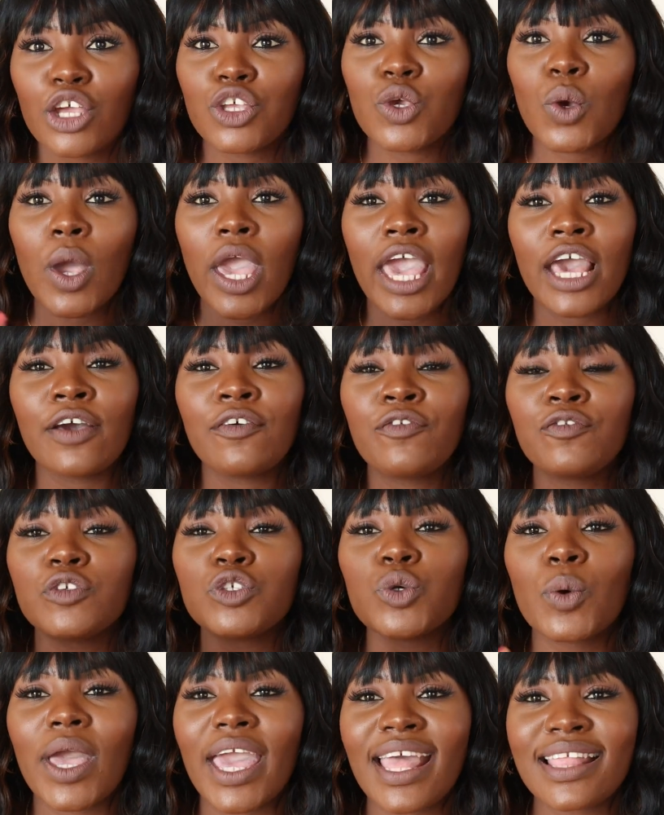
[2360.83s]
You have
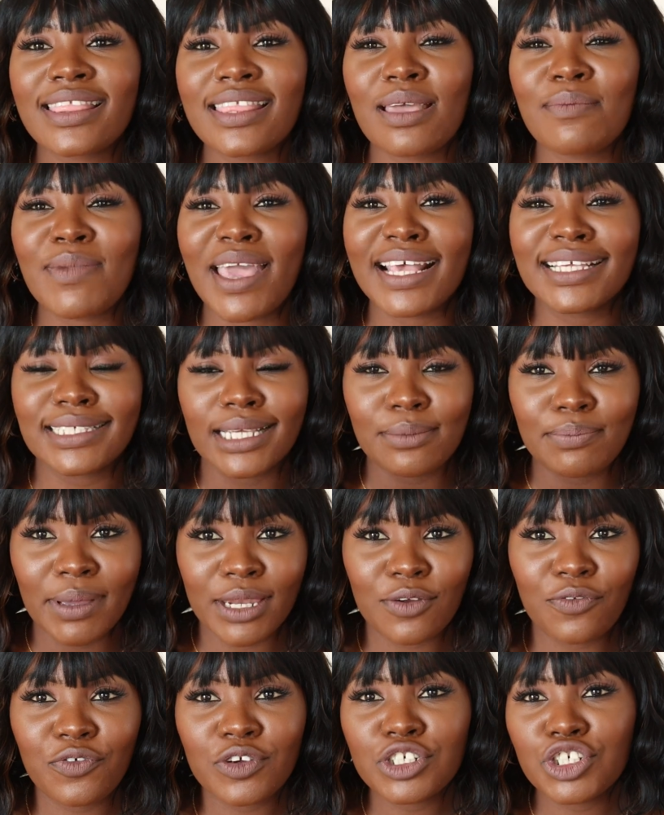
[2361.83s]
to add them as a
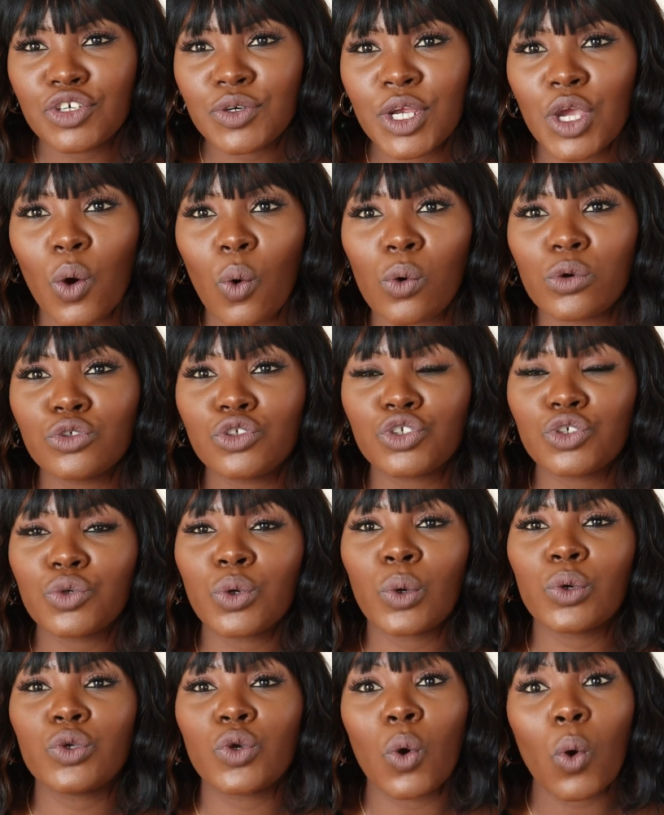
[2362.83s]
beneficiary
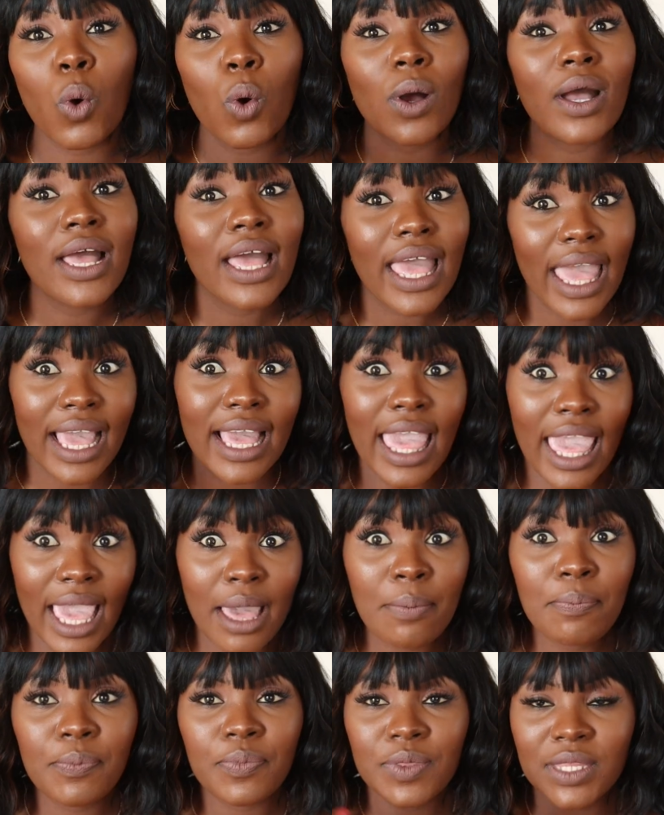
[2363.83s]
onto your
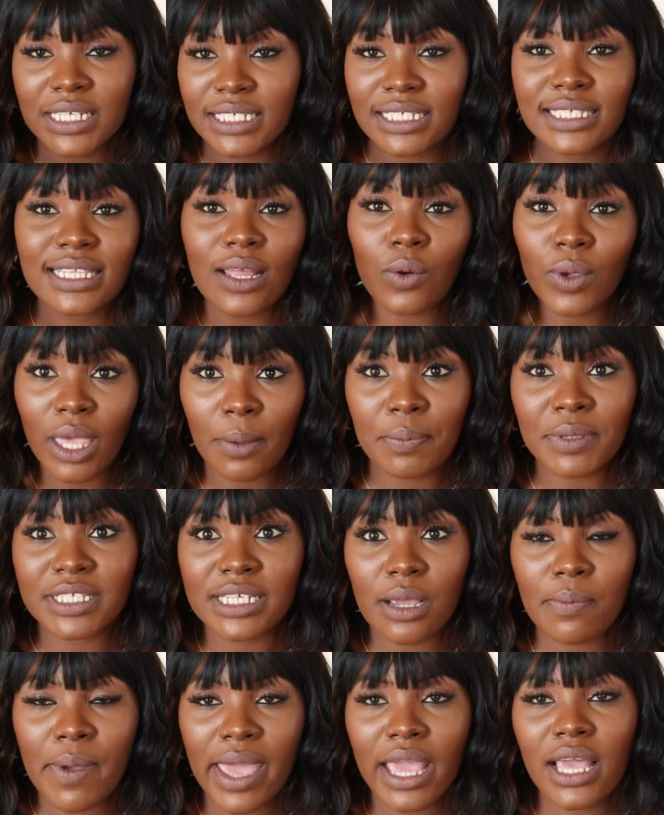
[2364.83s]
app. This is now
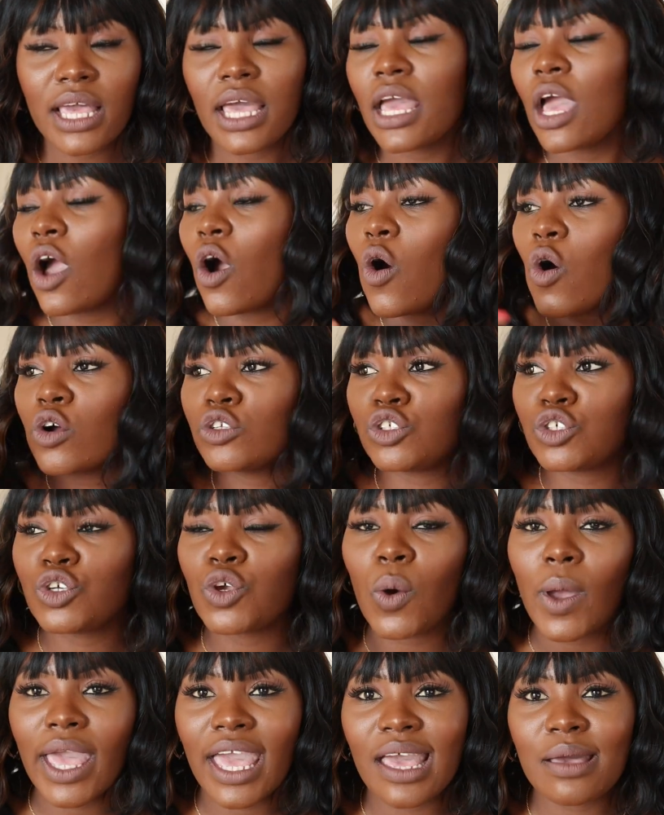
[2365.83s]
Capitec Bank, onto
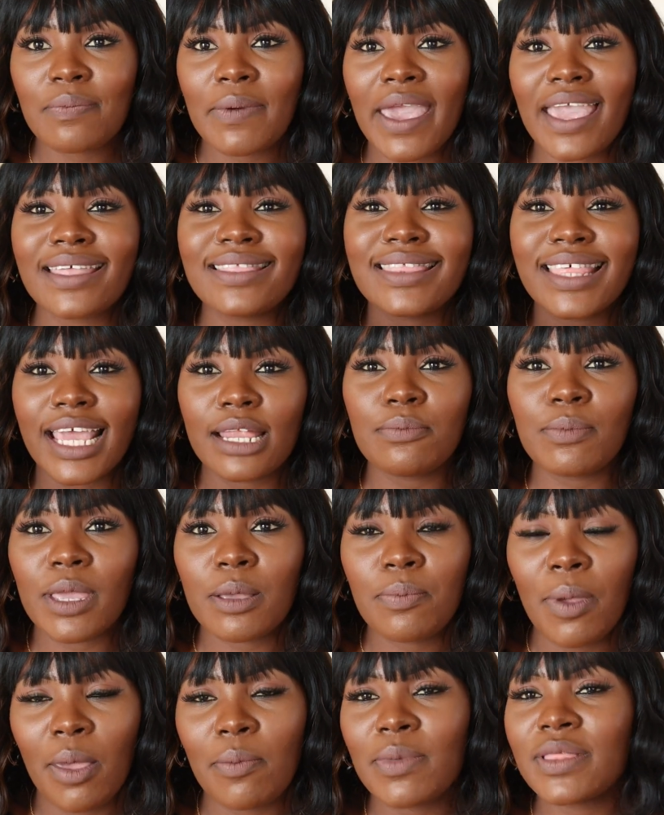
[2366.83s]
your app, and then
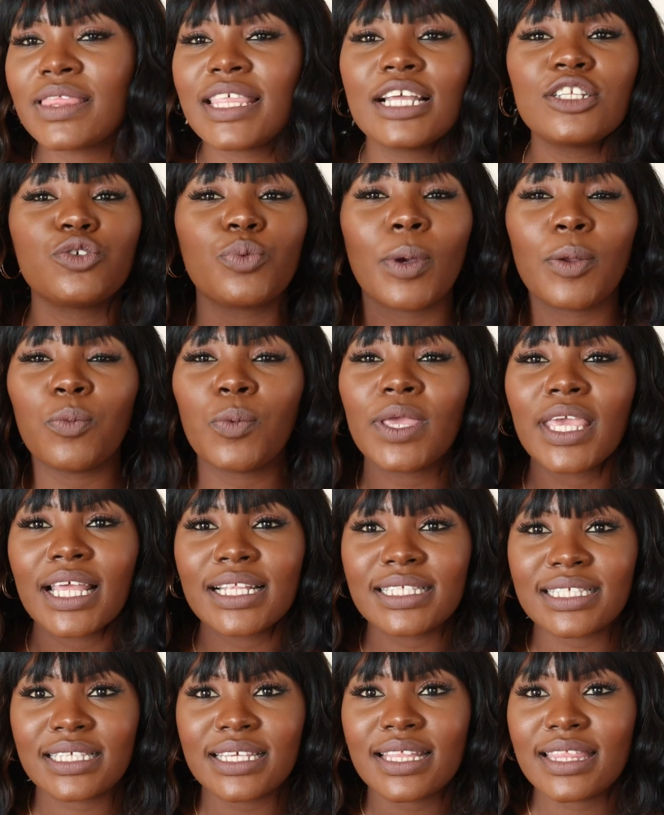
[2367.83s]
make payment. That's when we
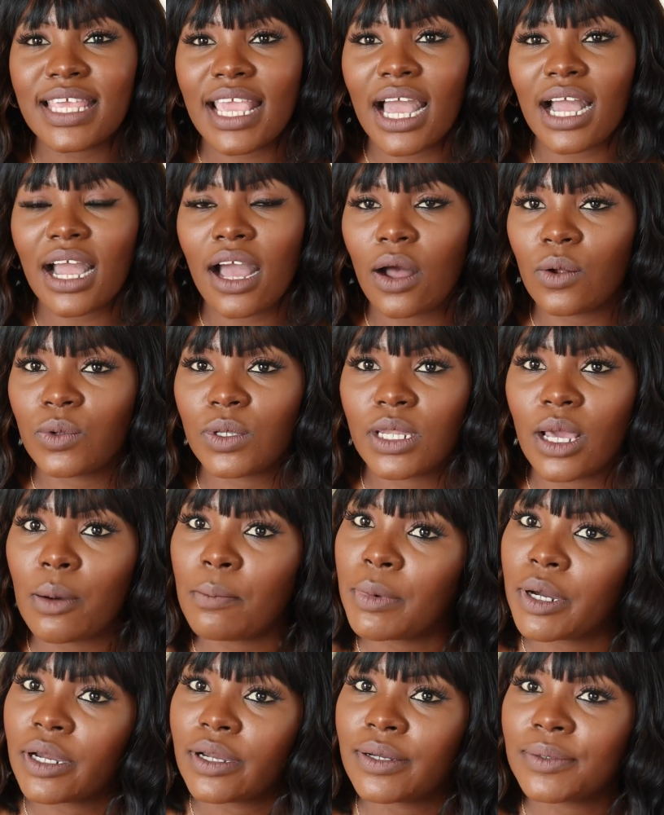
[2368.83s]
can see the account
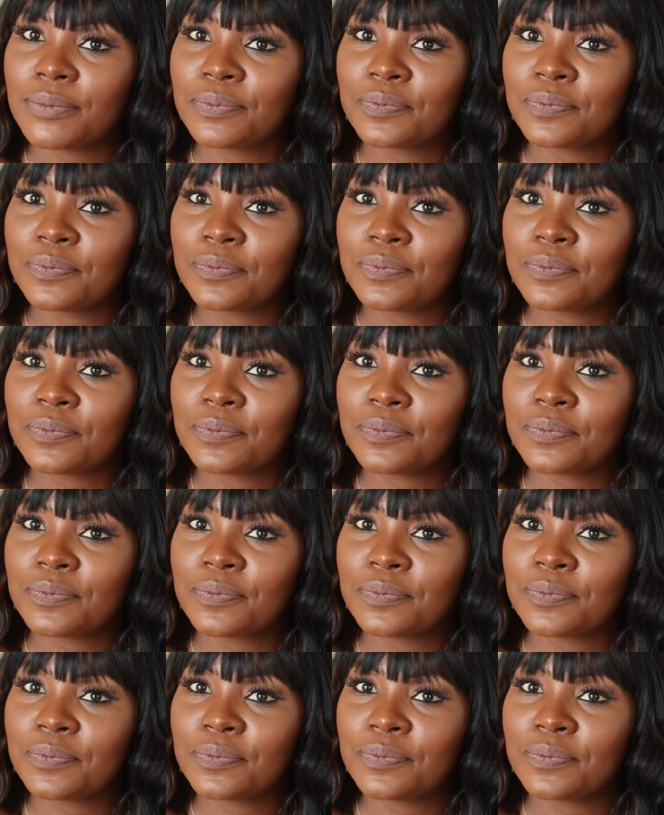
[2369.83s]
number.